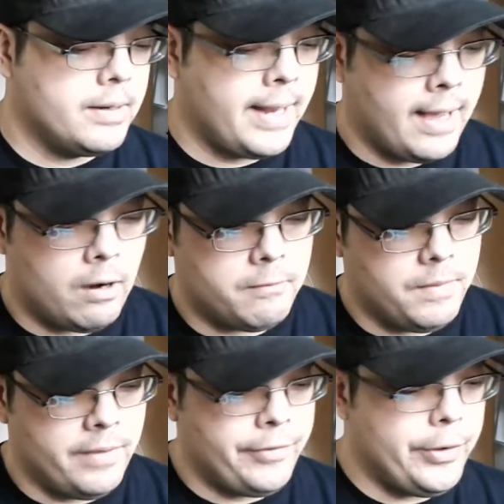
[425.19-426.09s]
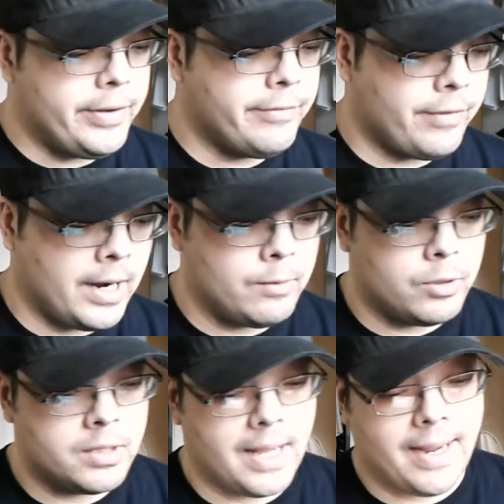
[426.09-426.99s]
Now, if you can find
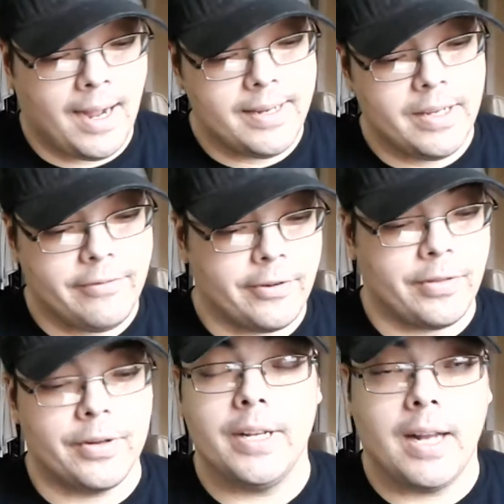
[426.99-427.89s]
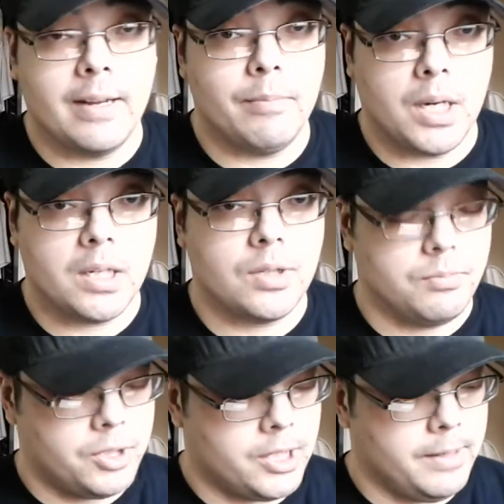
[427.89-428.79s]
one like I did for 39 bucks
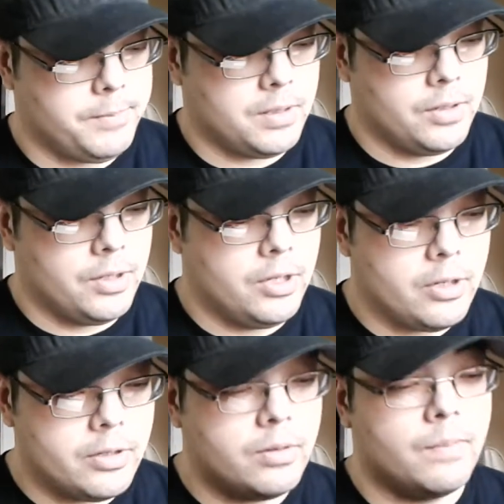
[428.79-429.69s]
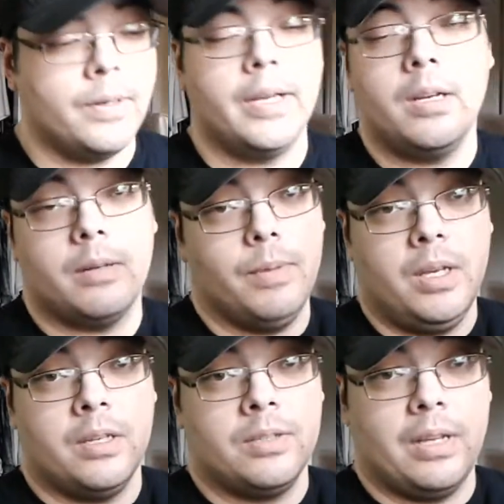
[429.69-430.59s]
shipped, you're doing pretty good
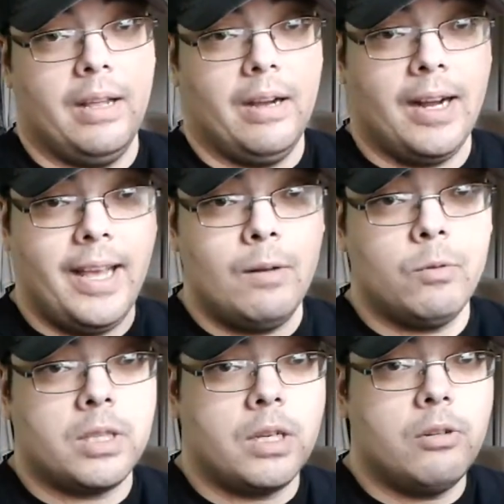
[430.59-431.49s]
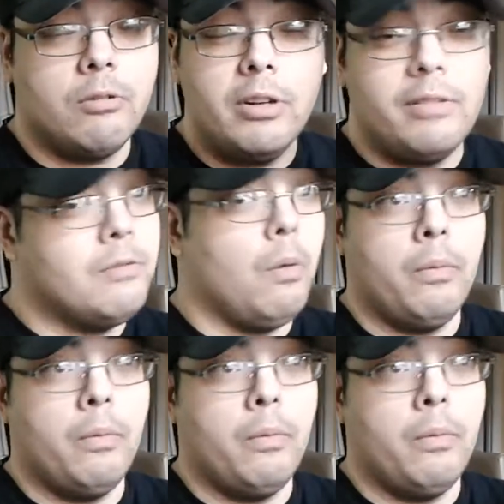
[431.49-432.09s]
because, again, with good